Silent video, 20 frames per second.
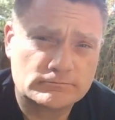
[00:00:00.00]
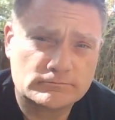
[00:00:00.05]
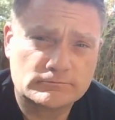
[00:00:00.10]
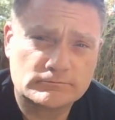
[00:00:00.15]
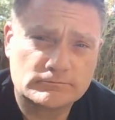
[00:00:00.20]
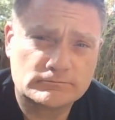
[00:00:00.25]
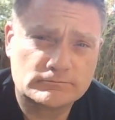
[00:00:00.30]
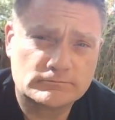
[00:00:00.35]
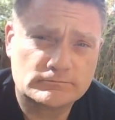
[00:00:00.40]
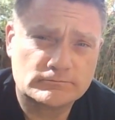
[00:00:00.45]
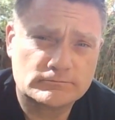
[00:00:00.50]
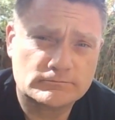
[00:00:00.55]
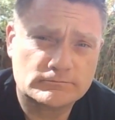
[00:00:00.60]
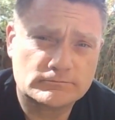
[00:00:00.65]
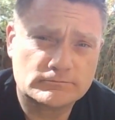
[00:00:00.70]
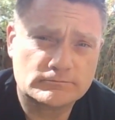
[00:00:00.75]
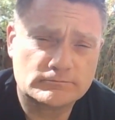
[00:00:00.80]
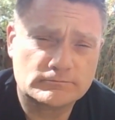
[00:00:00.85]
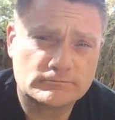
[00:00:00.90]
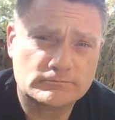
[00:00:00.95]

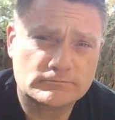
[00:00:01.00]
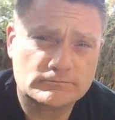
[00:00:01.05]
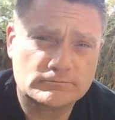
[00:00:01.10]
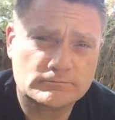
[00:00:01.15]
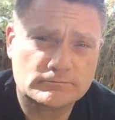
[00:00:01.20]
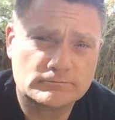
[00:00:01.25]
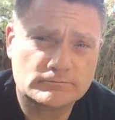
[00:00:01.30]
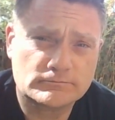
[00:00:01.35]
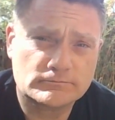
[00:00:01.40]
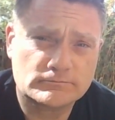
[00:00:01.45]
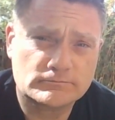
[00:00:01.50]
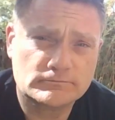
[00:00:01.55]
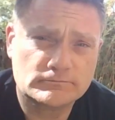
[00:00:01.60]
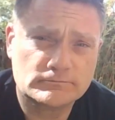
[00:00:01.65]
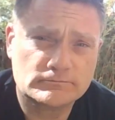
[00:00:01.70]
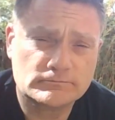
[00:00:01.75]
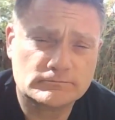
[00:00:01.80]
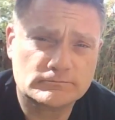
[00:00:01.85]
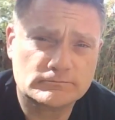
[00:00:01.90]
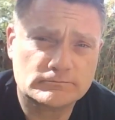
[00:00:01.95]

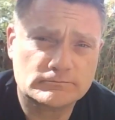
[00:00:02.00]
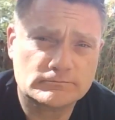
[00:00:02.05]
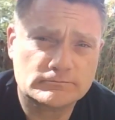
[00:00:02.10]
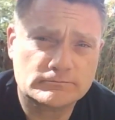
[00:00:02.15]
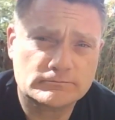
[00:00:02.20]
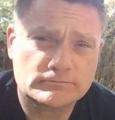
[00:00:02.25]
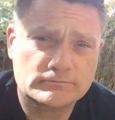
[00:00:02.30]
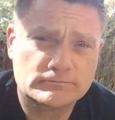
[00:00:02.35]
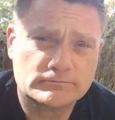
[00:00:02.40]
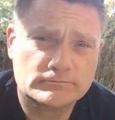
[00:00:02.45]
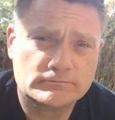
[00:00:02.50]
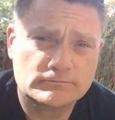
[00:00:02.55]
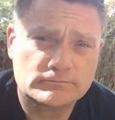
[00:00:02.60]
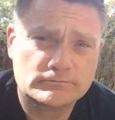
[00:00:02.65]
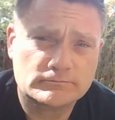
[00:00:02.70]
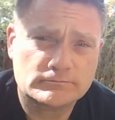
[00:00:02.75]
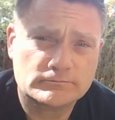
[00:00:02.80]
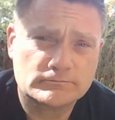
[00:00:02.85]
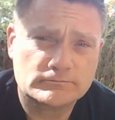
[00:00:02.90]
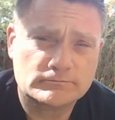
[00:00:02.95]

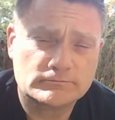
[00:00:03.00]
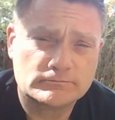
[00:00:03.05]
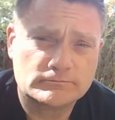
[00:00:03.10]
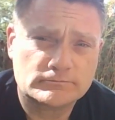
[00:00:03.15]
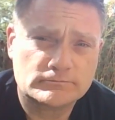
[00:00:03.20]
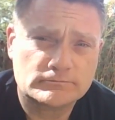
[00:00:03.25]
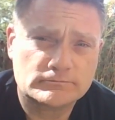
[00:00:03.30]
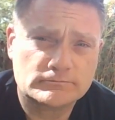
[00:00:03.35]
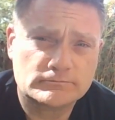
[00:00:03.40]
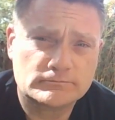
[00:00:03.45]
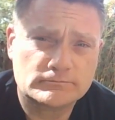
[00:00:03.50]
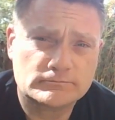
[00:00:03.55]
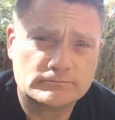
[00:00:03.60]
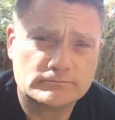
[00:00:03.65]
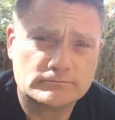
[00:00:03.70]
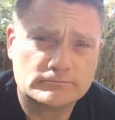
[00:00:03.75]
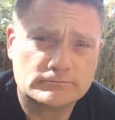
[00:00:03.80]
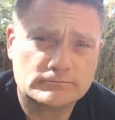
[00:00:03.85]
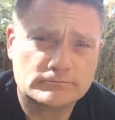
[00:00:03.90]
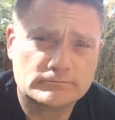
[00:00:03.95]

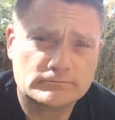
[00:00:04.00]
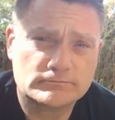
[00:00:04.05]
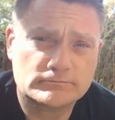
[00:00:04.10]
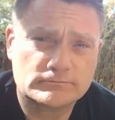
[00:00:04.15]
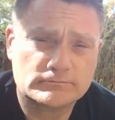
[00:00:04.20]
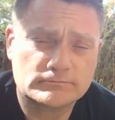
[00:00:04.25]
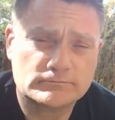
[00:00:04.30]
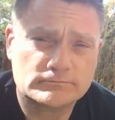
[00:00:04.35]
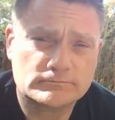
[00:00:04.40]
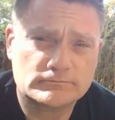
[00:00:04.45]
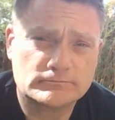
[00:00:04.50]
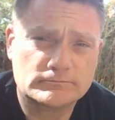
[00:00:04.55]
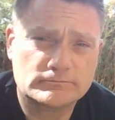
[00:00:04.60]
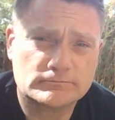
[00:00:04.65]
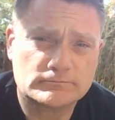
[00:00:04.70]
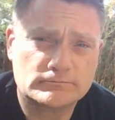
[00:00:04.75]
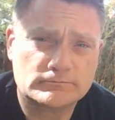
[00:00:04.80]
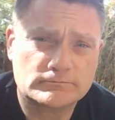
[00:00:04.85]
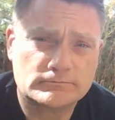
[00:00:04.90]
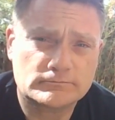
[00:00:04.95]

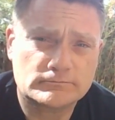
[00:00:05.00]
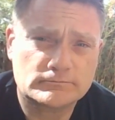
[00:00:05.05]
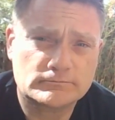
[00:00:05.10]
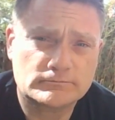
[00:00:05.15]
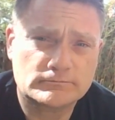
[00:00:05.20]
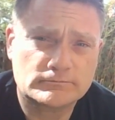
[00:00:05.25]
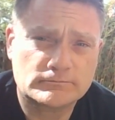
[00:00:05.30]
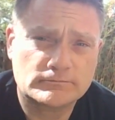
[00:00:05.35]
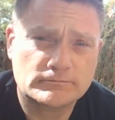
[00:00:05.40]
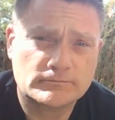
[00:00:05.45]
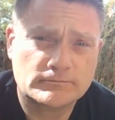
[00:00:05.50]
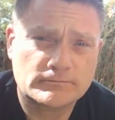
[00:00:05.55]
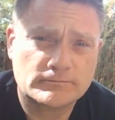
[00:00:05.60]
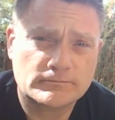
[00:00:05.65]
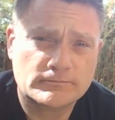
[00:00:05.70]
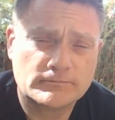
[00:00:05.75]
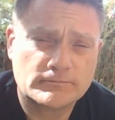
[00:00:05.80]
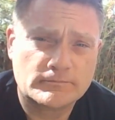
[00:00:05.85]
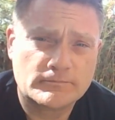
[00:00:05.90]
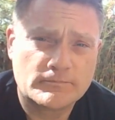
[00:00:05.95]

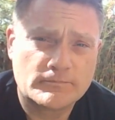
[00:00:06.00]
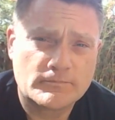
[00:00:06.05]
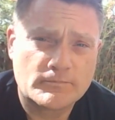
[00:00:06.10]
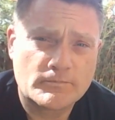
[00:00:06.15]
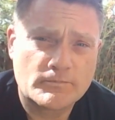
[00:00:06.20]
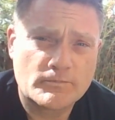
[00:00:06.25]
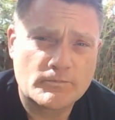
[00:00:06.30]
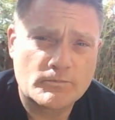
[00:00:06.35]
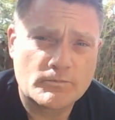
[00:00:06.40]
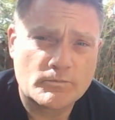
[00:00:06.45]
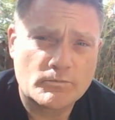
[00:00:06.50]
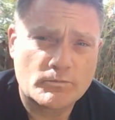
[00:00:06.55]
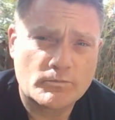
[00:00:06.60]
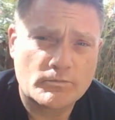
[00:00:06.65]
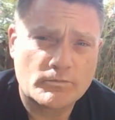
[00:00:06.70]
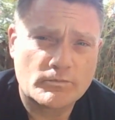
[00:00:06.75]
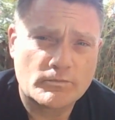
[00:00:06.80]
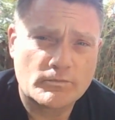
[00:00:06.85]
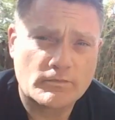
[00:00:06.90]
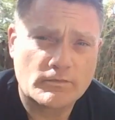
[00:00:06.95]

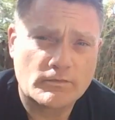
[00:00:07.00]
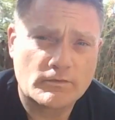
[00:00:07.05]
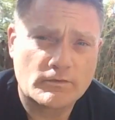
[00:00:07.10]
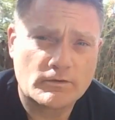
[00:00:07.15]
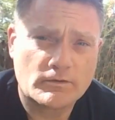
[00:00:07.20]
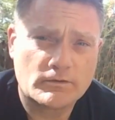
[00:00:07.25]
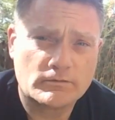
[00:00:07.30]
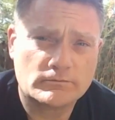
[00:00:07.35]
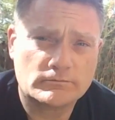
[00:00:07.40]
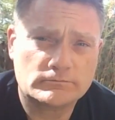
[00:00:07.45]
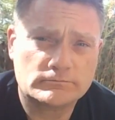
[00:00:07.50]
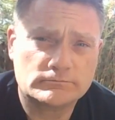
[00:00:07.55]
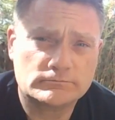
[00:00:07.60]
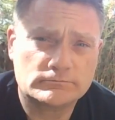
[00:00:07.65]
(not speaking)